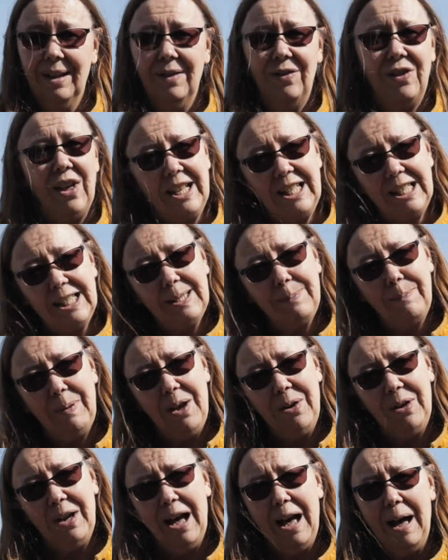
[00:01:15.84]
They
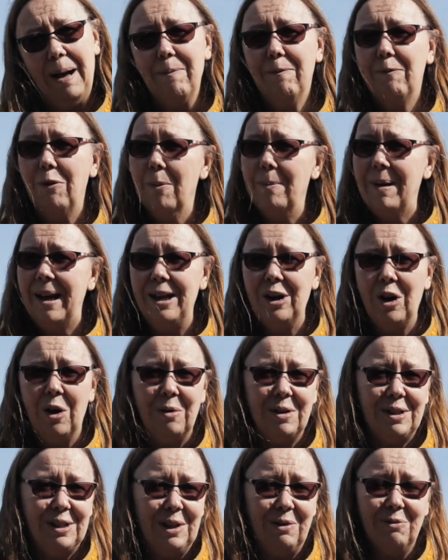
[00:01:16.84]
spoke up for
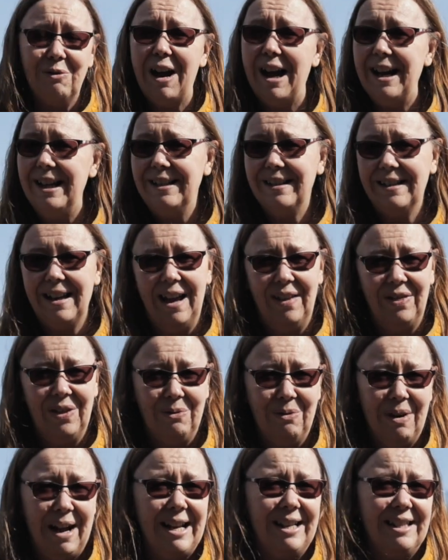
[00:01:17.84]
minority rights and
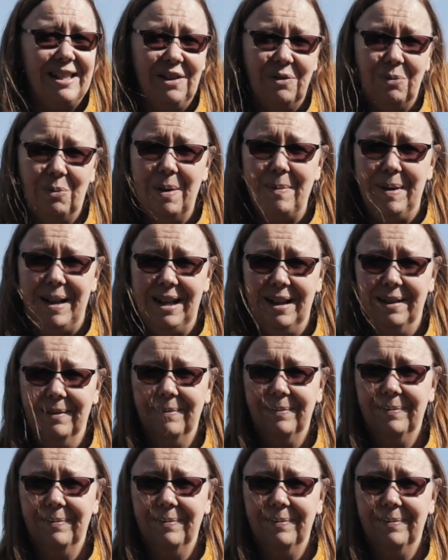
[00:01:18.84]
the rights of women.